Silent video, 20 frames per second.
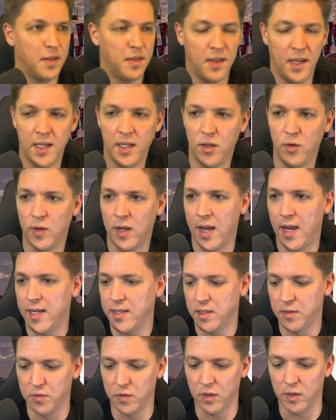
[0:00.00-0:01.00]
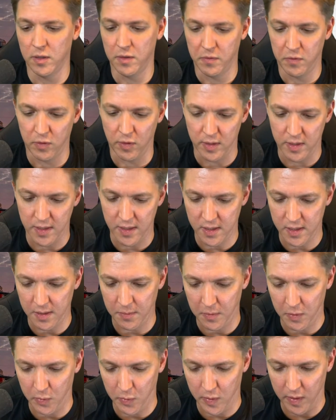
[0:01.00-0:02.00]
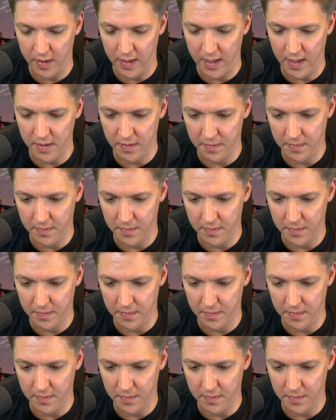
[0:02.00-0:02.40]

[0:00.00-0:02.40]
thank you guys for assisting me with that.